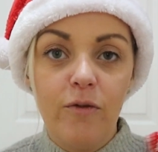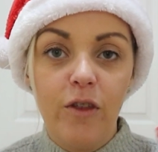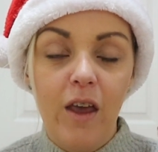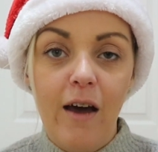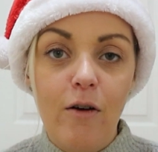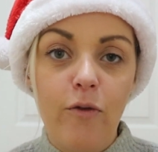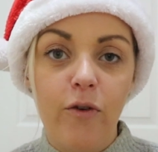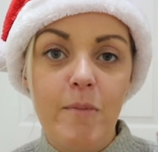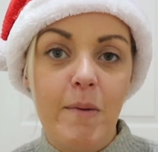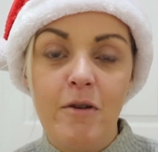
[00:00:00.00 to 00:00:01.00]
for the
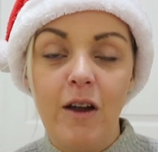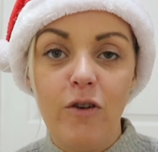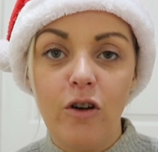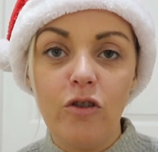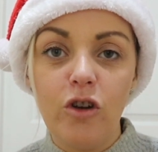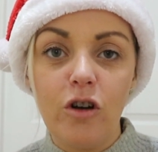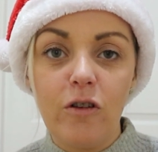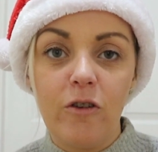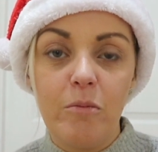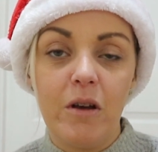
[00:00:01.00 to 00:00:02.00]
elf, and maybe leave a little note
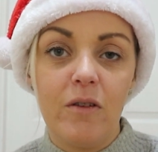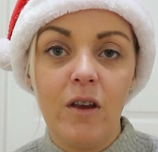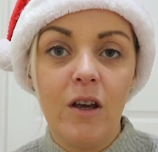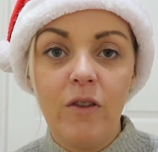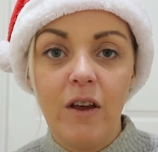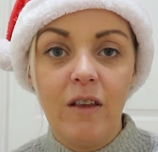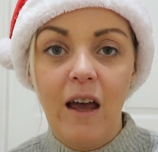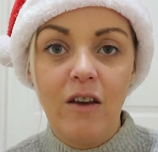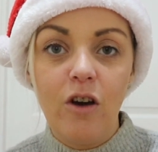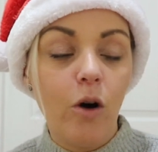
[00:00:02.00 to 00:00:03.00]
or something that he's
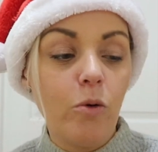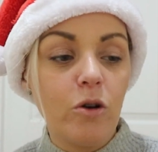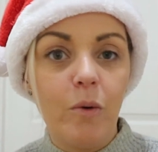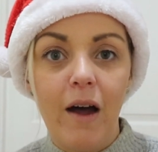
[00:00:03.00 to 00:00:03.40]
getting cold or